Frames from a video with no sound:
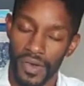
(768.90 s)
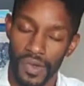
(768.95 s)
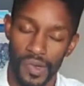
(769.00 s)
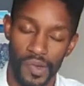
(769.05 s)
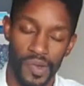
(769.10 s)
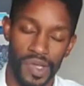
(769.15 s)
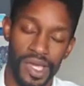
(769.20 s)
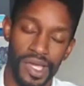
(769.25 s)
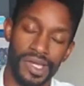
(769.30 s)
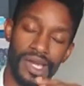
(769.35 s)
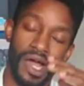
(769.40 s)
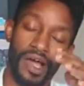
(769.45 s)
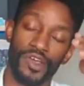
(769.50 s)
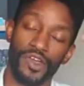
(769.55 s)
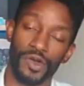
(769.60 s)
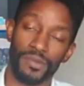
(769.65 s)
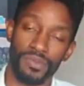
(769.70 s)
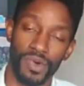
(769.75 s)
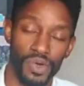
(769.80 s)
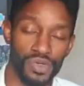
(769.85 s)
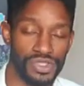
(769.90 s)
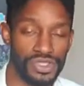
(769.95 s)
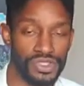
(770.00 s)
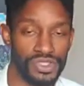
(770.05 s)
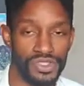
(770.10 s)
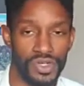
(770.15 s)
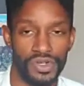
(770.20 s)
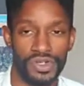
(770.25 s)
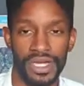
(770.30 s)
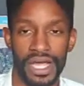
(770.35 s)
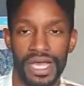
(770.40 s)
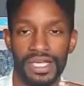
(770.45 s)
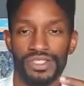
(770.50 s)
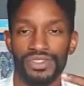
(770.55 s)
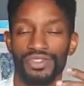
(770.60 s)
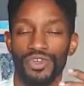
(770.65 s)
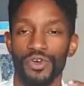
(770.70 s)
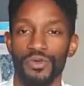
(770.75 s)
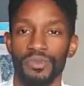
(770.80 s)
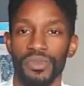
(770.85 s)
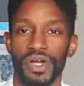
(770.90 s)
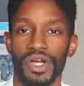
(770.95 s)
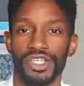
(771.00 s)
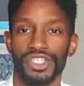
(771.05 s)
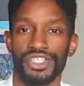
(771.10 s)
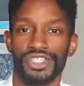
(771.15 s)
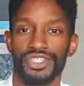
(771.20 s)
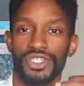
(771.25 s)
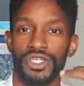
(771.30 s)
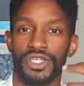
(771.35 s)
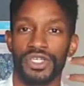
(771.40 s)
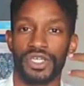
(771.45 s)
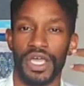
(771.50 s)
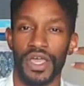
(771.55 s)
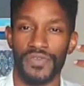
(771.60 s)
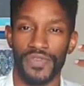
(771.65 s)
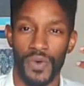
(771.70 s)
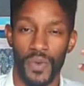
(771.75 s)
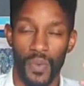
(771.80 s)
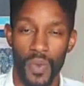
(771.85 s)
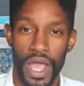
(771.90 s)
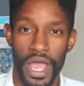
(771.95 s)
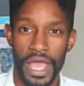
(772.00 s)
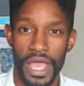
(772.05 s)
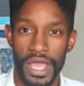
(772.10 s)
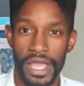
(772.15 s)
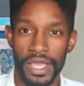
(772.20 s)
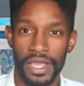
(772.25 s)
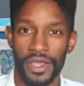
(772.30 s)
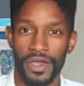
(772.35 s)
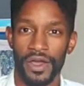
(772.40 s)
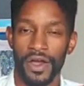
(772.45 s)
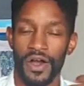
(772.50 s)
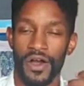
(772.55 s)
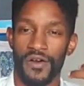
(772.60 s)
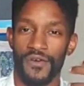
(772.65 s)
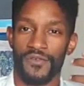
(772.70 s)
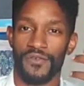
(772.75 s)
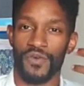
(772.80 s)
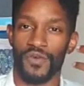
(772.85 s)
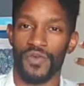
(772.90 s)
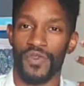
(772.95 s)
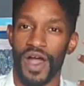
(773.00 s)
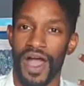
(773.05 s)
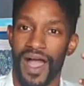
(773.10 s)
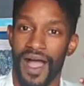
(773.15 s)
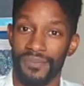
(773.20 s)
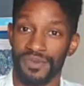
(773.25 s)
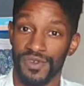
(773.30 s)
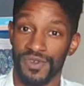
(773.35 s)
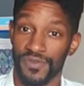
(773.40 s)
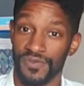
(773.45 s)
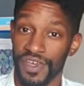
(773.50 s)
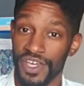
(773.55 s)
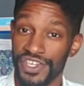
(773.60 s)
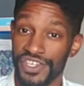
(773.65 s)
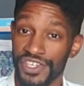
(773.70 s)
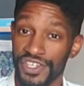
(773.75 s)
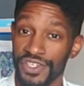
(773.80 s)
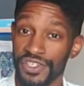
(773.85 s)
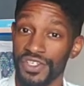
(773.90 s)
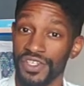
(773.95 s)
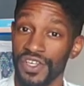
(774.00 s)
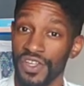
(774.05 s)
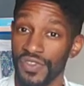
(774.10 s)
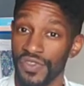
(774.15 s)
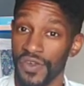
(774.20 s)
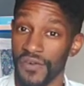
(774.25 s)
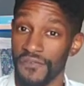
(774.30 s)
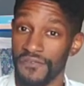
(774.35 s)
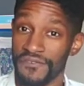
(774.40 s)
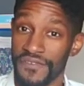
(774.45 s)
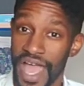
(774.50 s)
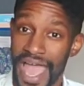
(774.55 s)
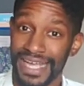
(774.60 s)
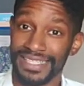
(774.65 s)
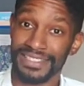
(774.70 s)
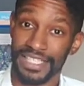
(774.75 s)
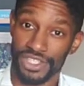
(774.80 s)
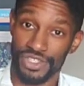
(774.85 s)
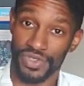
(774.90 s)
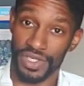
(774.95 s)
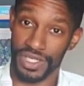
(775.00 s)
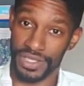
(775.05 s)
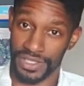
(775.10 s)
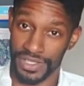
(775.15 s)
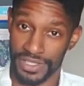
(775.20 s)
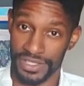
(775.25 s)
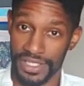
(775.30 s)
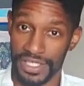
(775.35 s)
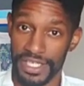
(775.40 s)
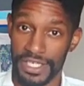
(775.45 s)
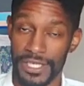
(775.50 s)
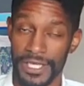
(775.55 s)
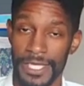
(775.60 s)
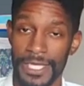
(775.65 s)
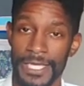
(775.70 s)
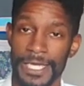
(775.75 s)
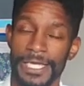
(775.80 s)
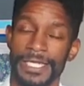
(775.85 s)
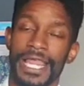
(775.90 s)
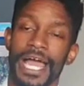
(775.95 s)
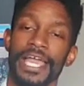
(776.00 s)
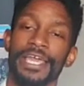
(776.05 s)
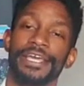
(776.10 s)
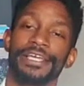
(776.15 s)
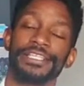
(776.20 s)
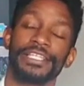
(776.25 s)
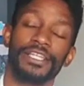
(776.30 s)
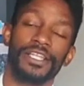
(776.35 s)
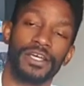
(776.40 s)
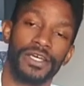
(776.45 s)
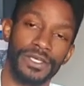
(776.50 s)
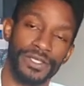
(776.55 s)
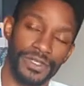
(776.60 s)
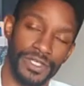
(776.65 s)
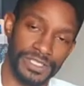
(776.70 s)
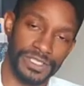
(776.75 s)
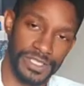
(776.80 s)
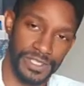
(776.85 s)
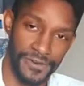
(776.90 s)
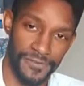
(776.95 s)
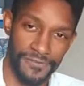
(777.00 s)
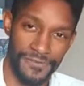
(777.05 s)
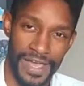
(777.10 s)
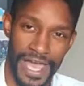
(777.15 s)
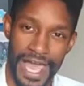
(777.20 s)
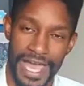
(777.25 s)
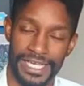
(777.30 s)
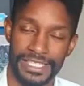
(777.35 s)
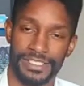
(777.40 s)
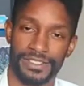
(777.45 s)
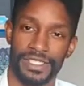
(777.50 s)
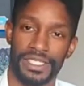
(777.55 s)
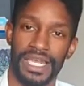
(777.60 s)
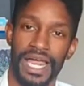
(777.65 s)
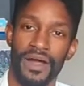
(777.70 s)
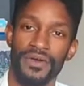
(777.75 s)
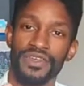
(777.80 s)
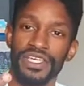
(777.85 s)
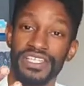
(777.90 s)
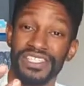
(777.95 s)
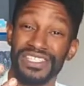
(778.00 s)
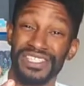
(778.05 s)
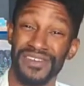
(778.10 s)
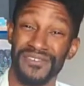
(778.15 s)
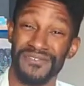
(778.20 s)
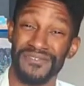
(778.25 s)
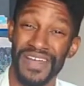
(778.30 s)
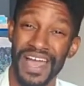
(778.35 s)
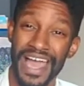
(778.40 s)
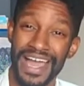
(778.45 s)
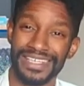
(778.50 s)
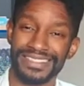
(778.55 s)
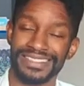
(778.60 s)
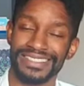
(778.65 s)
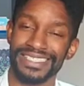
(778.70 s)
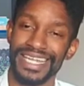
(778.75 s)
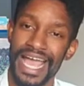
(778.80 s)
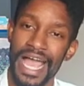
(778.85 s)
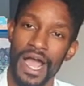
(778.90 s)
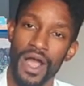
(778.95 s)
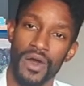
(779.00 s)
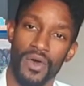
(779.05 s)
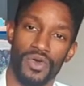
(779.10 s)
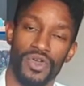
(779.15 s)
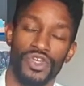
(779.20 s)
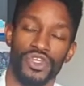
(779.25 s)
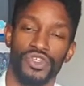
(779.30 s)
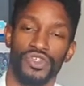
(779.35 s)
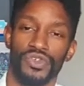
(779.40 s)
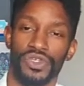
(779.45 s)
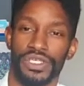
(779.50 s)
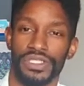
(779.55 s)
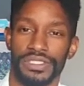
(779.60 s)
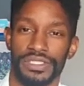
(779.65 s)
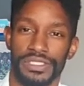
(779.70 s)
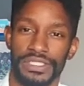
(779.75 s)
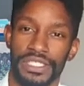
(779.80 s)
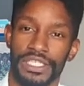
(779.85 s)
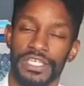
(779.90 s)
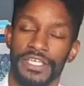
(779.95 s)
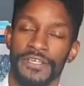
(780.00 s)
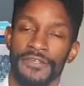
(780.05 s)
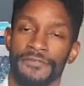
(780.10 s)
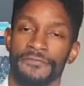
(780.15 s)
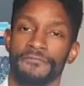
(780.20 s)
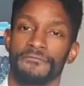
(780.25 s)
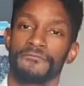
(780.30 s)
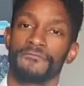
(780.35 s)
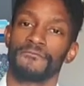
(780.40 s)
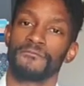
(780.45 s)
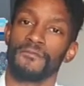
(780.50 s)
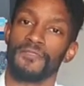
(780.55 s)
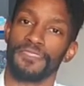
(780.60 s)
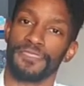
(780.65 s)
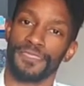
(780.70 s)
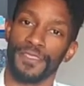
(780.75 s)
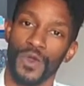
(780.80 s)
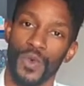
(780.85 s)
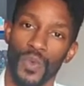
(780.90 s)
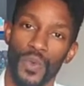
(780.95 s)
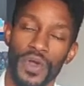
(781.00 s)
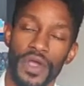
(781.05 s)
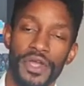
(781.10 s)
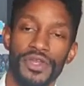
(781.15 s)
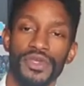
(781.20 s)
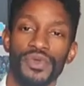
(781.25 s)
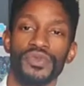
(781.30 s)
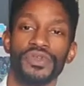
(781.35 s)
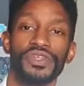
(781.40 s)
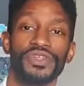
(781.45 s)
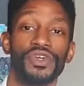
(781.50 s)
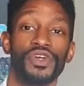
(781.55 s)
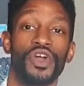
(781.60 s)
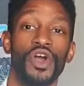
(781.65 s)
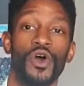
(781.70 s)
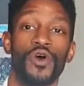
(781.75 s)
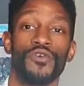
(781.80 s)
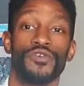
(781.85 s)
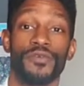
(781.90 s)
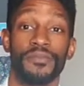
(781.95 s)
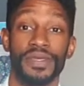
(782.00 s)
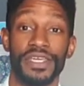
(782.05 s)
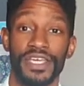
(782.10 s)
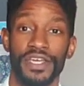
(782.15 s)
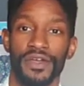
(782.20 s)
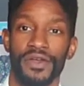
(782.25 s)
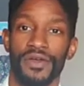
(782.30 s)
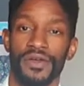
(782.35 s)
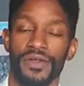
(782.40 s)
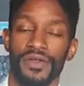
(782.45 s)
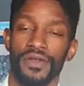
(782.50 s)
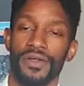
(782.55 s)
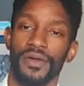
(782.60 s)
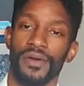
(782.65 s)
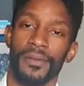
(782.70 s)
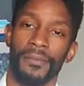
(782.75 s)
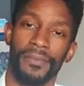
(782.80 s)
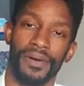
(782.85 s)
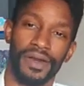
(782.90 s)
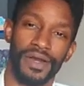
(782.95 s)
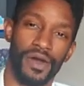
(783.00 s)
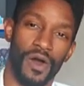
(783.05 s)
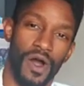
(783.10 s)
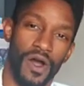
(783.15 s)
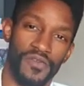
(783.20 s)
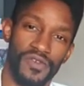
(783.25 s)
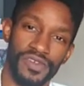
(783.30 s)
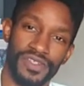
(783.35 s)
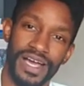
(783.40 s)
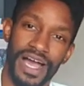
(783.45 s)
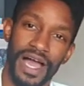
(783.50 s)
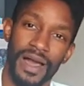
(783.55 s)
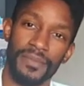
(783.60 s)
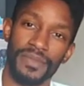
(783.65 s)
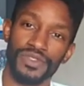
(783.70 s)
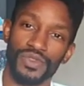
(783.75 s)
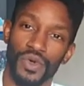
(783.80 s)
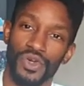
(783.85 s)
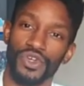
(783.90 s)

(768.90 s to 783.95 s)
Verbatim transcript: Okay, now your emotions are not so much in the way of the observation, the facts that you get to see. Now you can look and you can see the facts. Now you get to see the facts. Now you can see where do you need to go from here. But it oftentimes is on